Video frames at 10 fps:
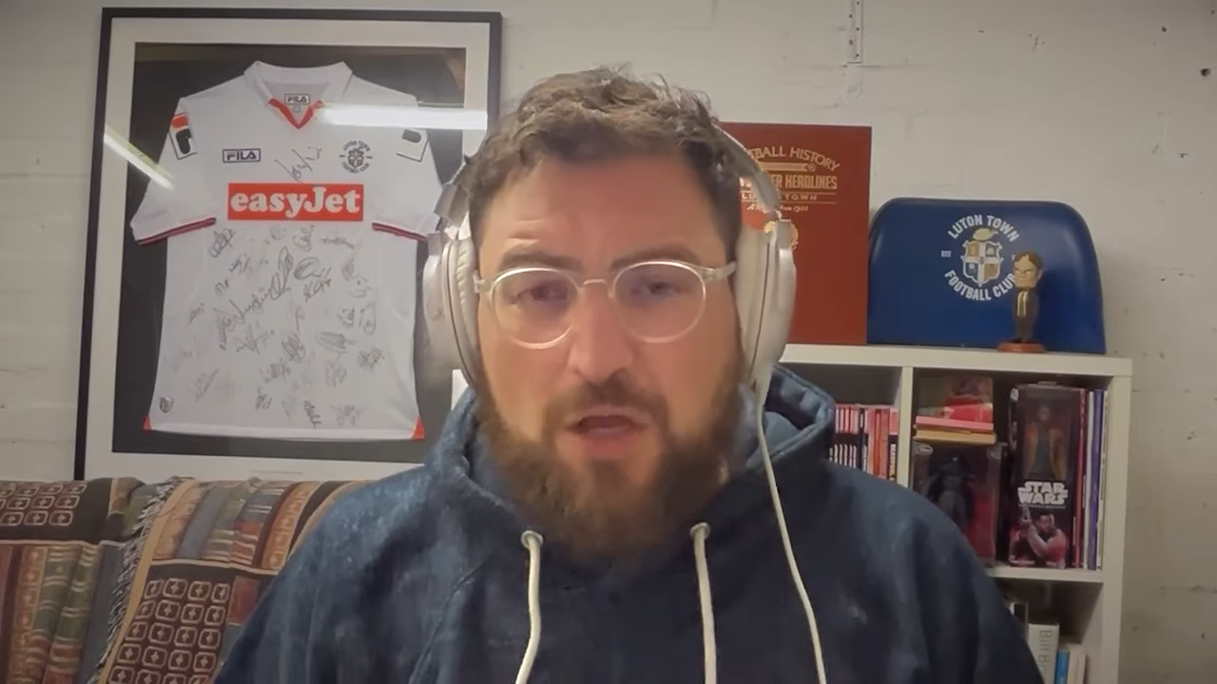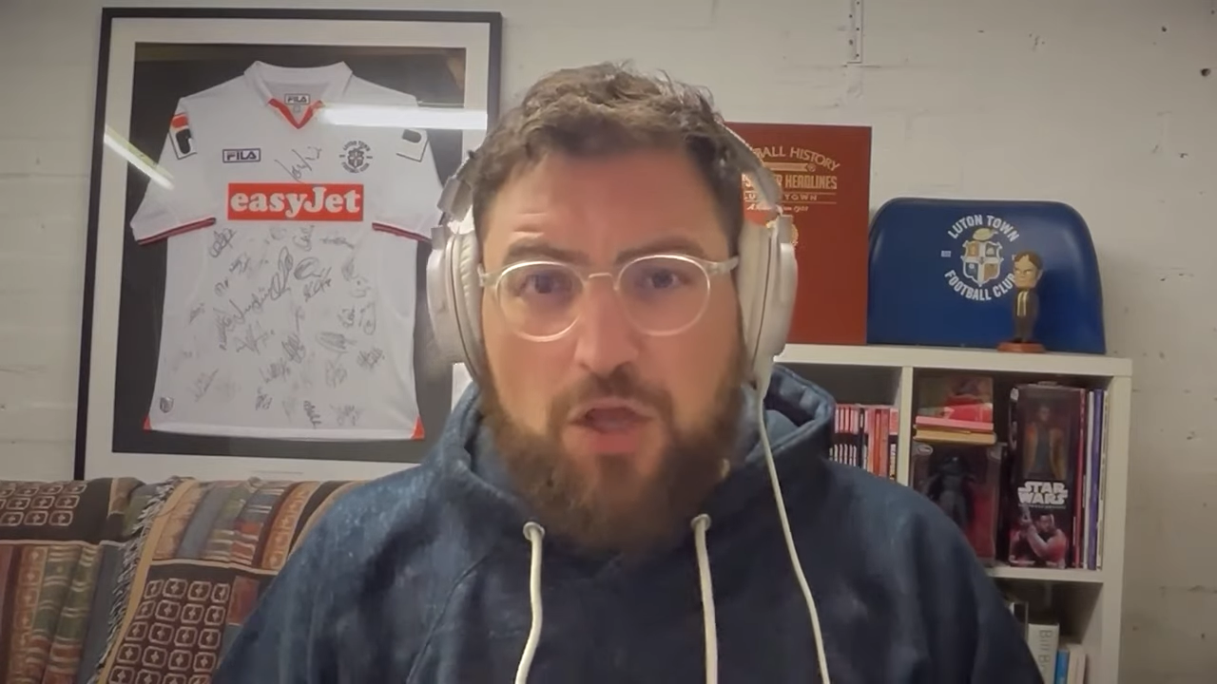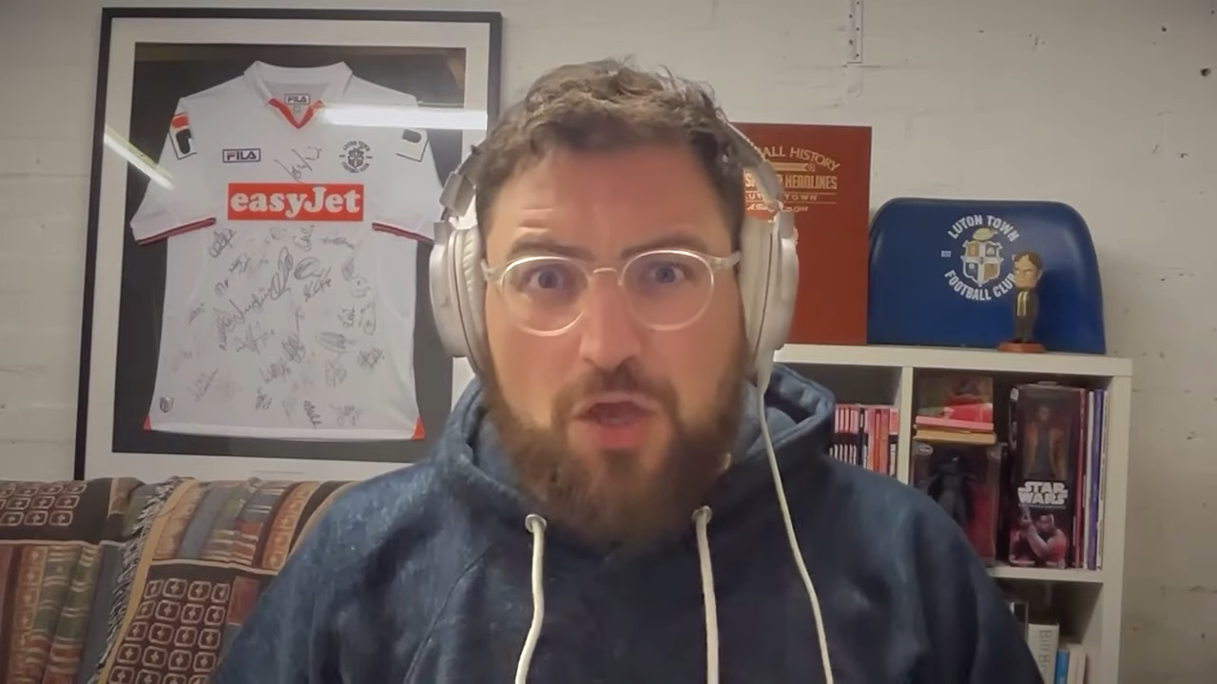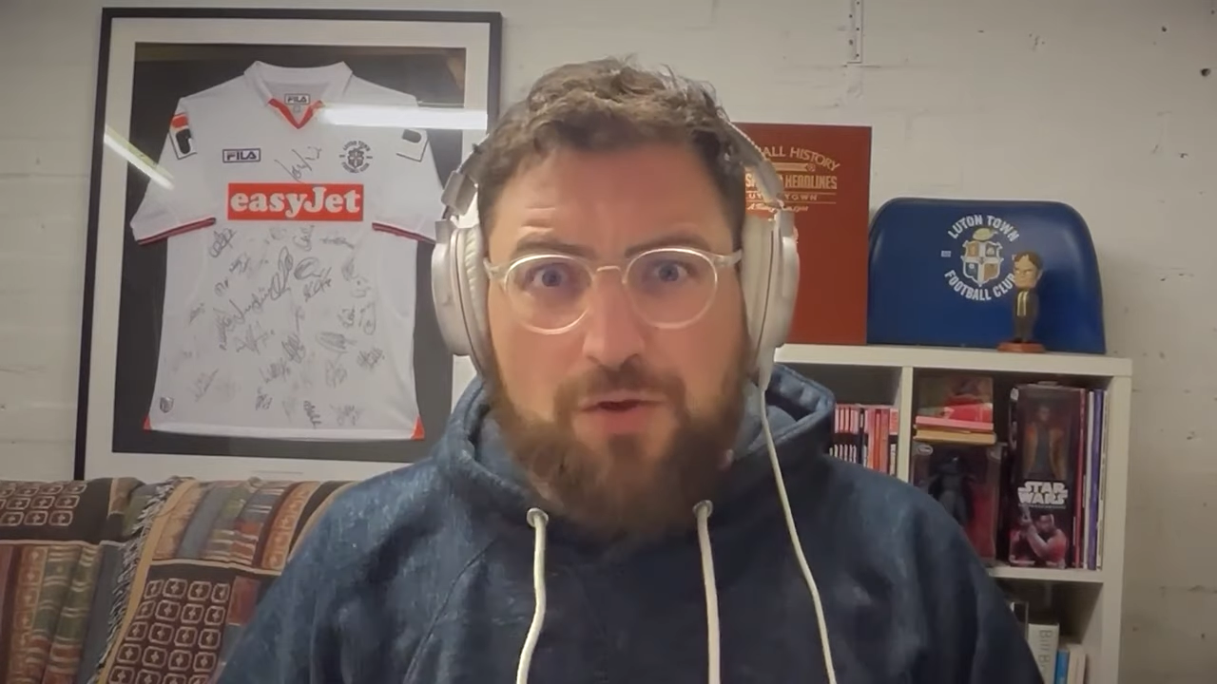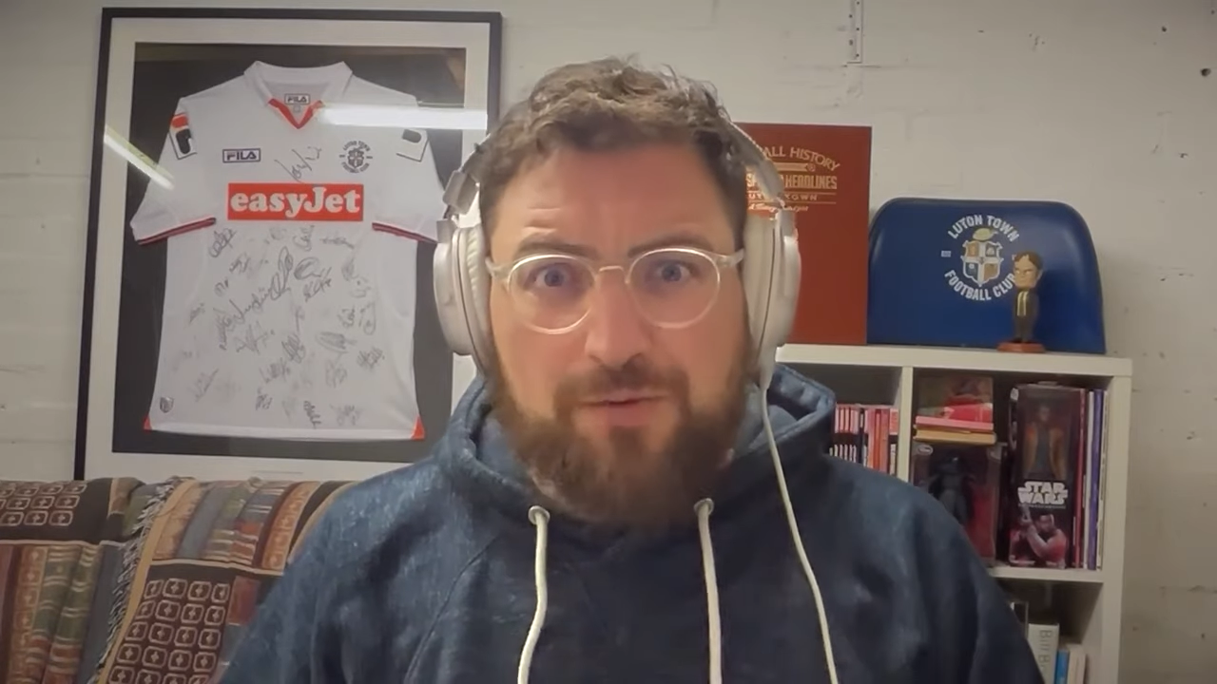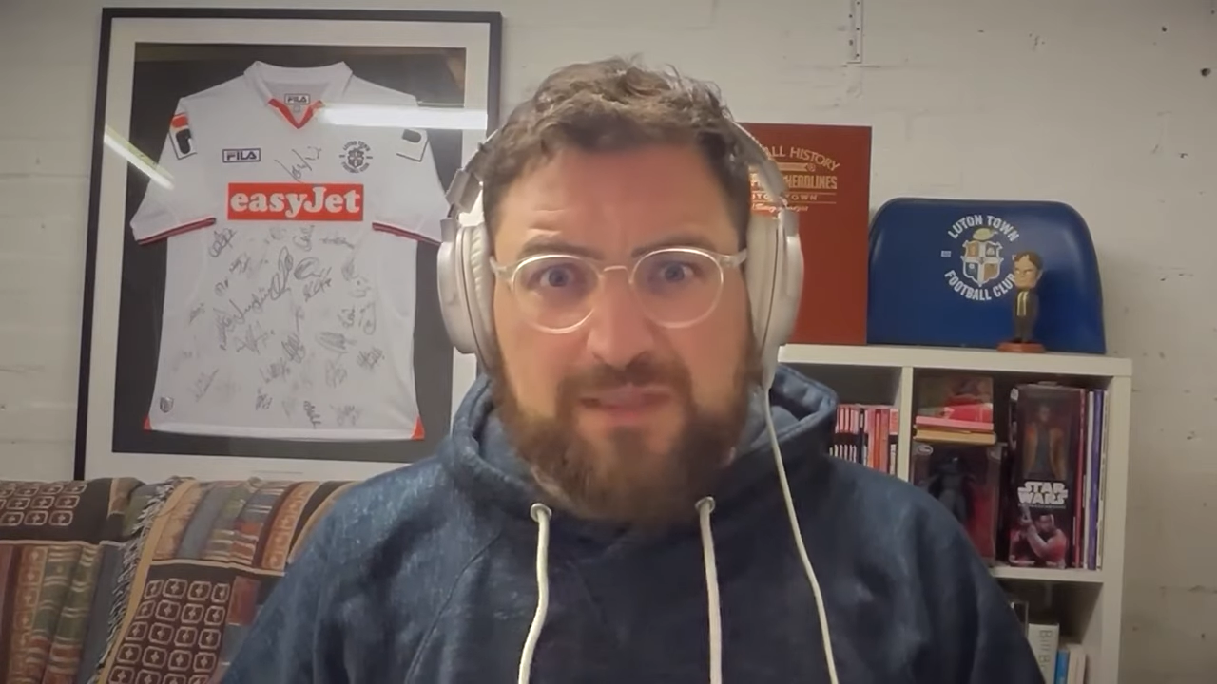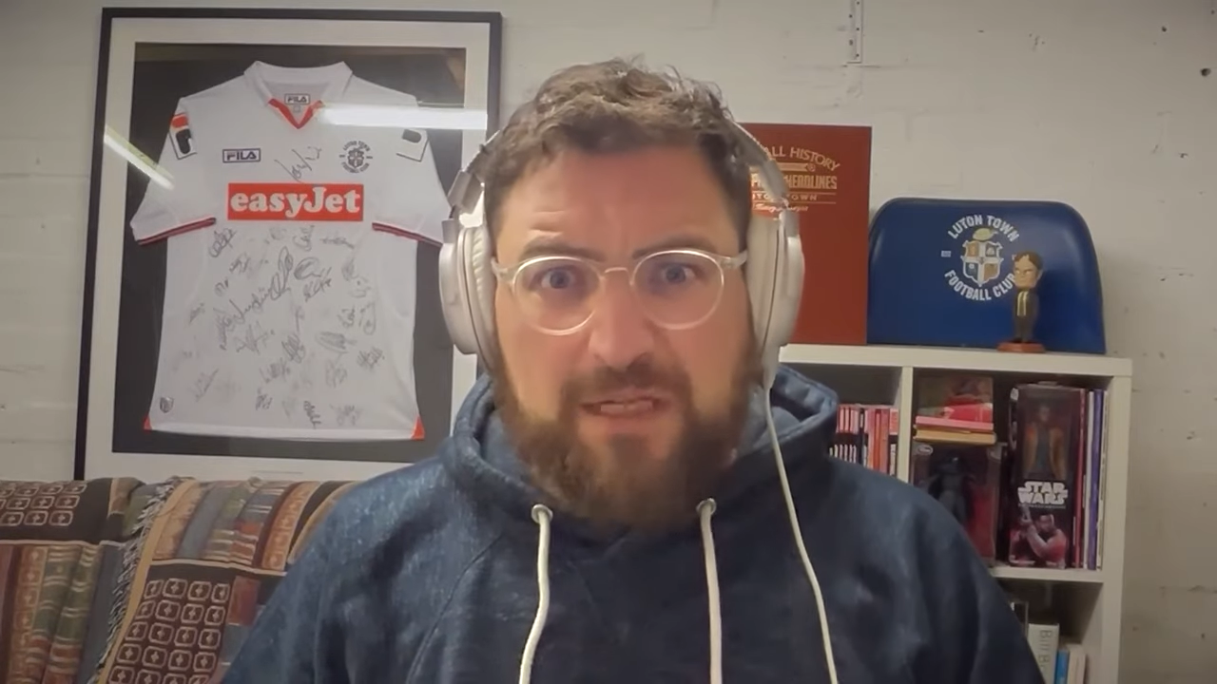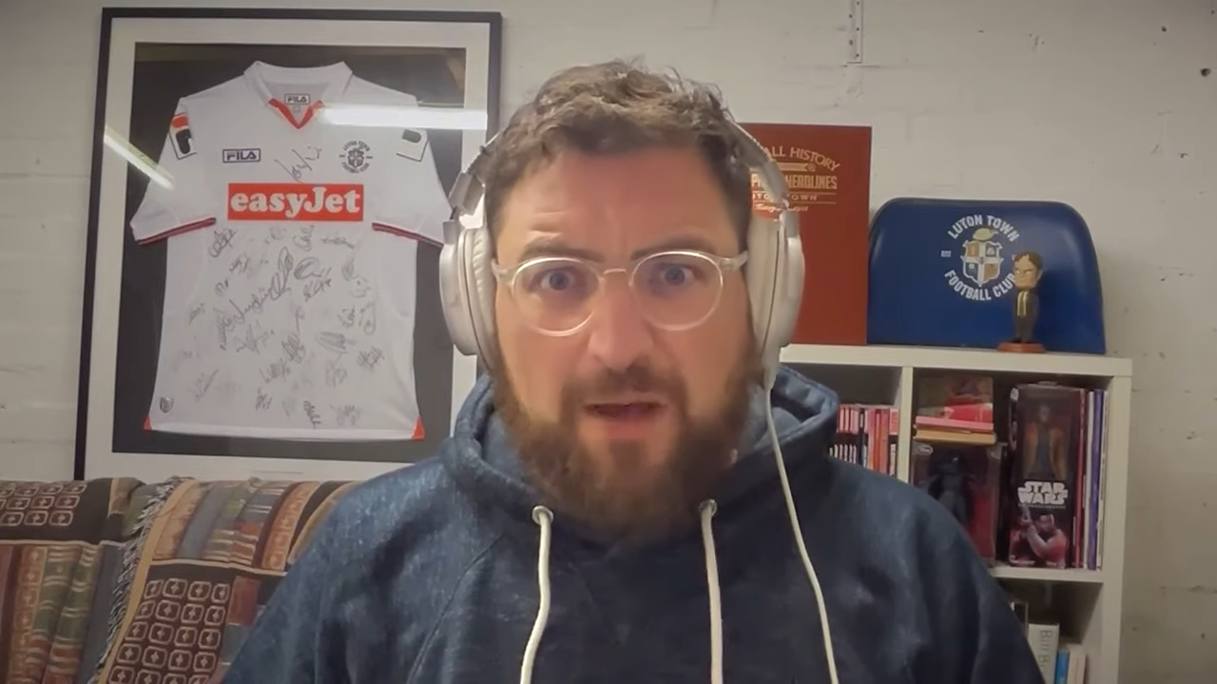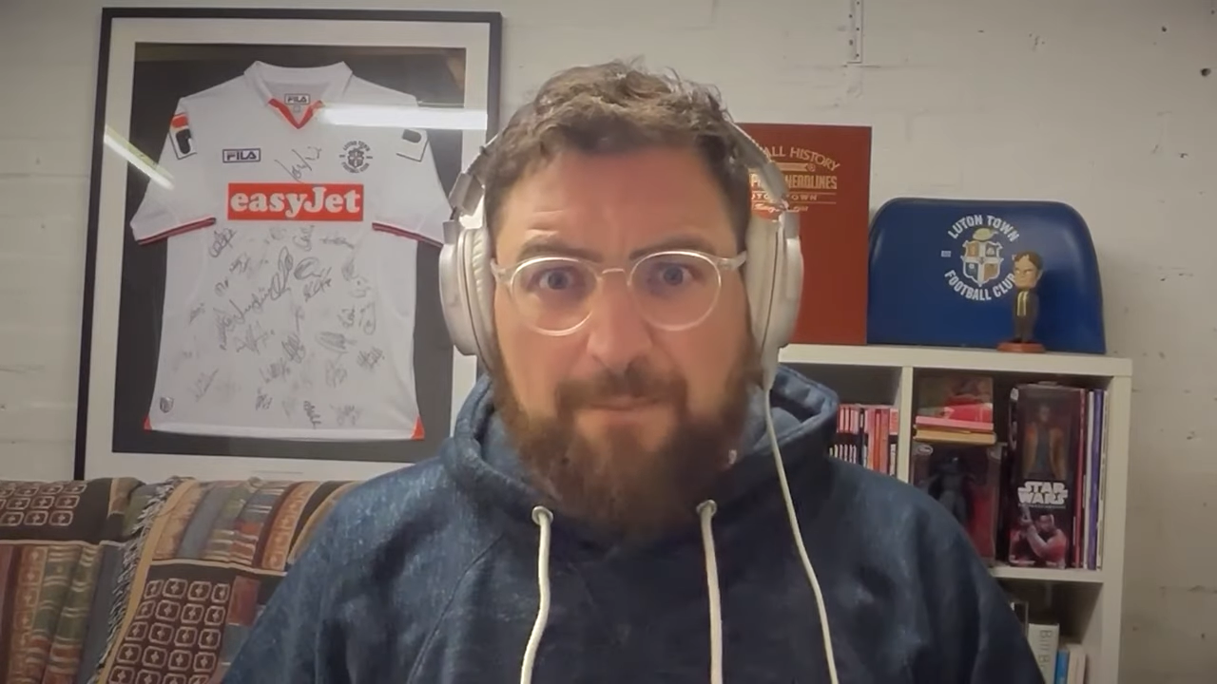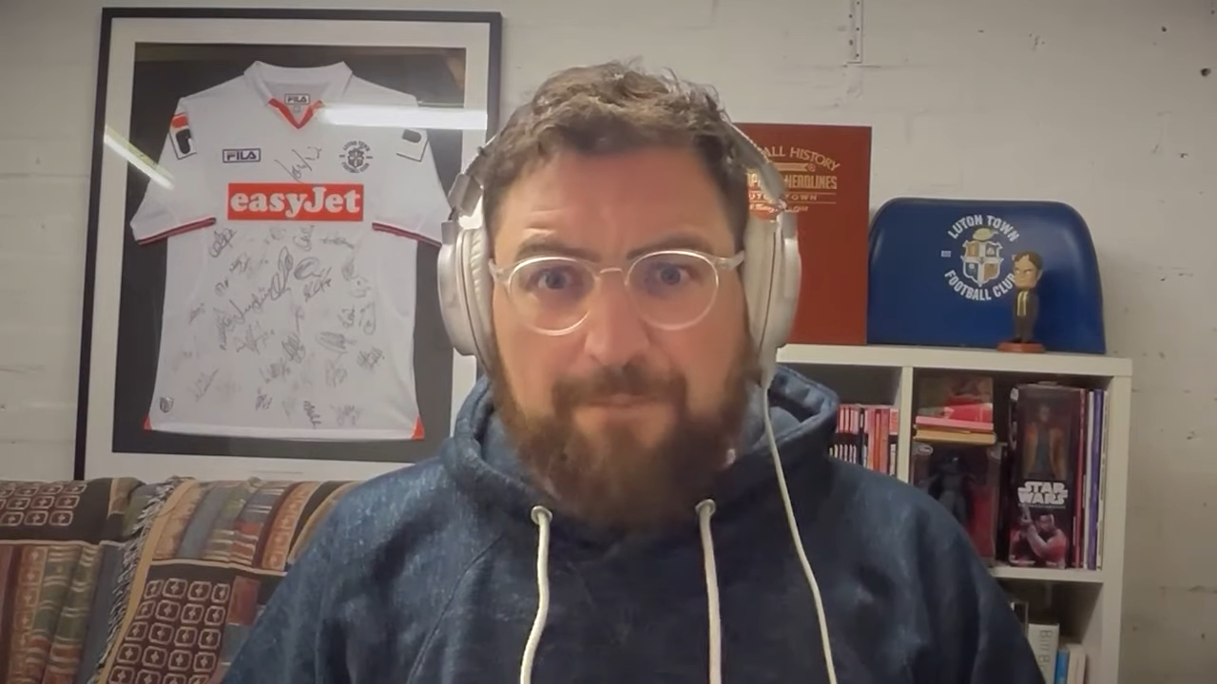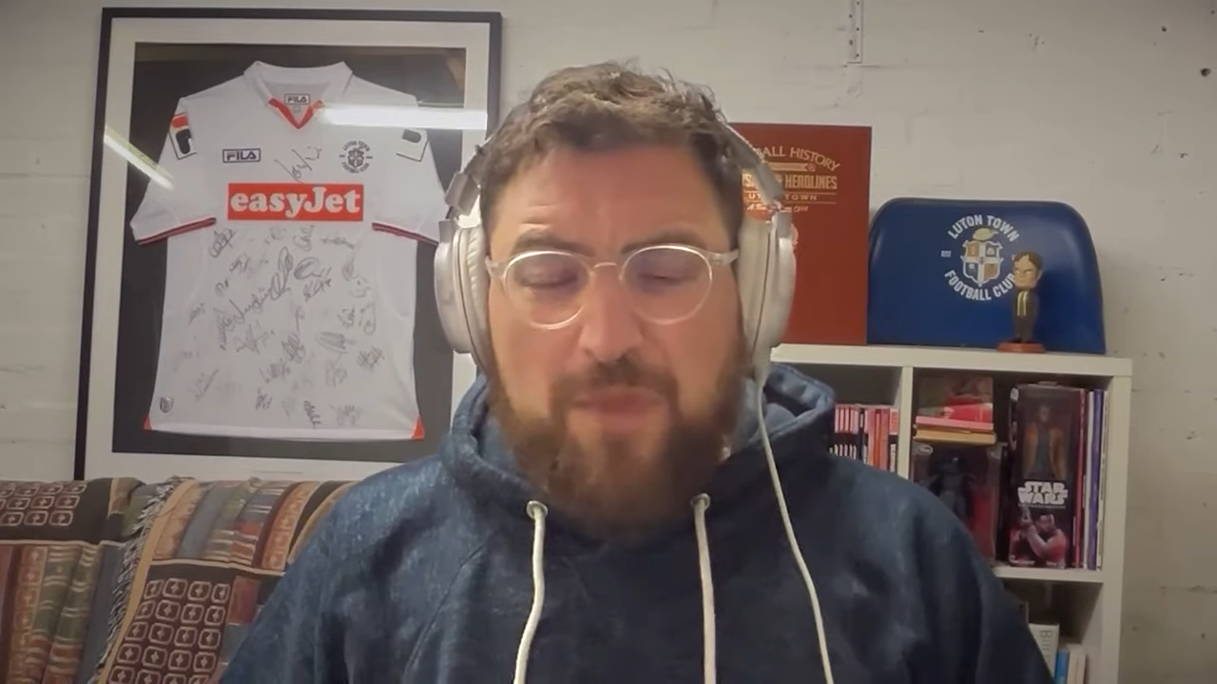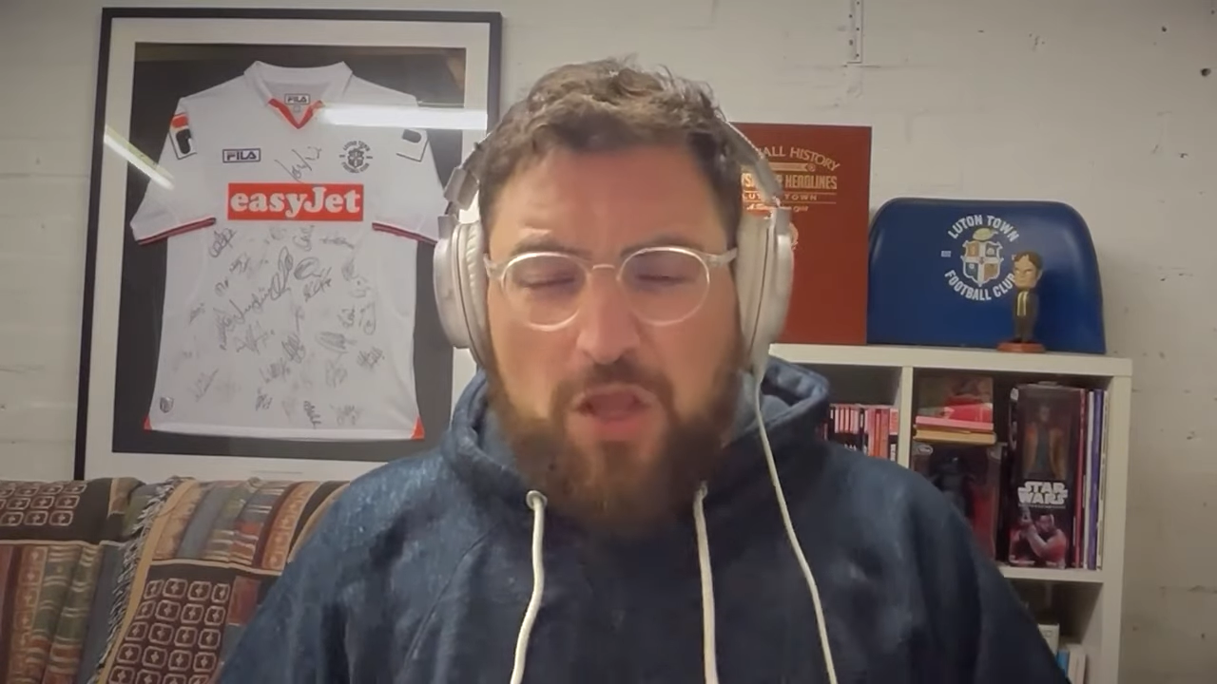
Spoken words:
Use them.